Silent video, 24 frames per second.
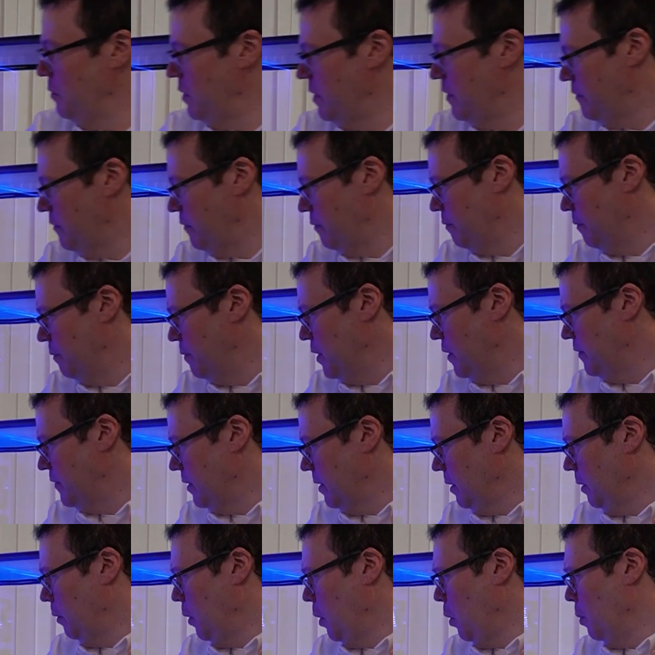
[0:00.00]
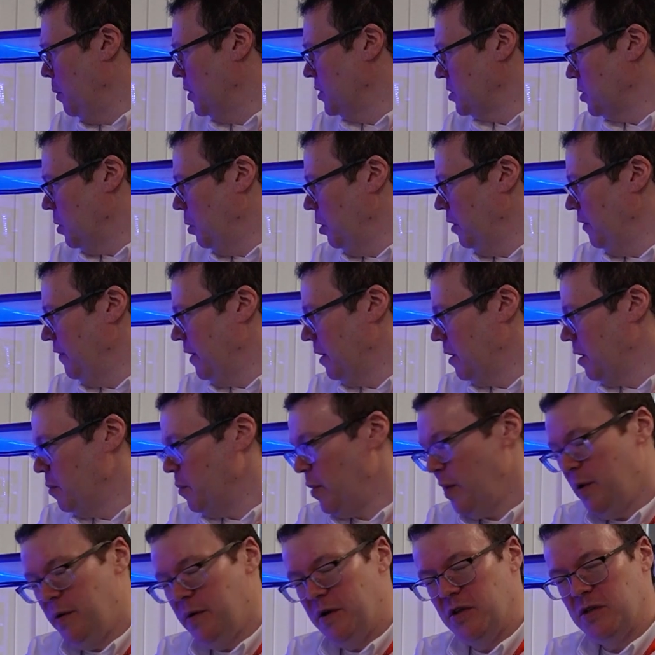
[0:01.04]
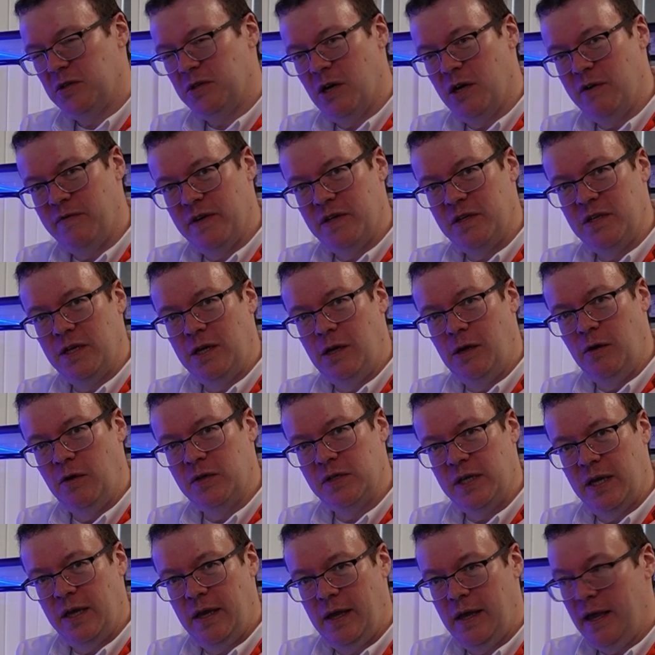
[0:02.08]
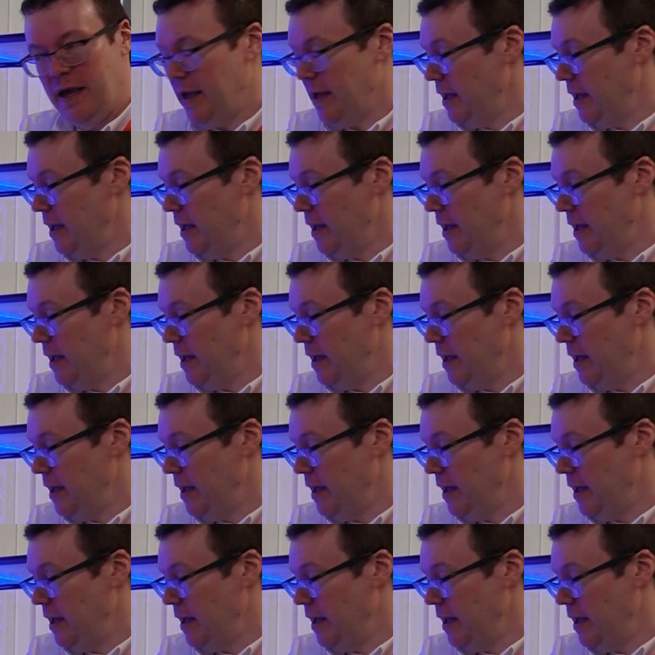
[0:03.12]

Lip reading: we've moved almost all of our components over to using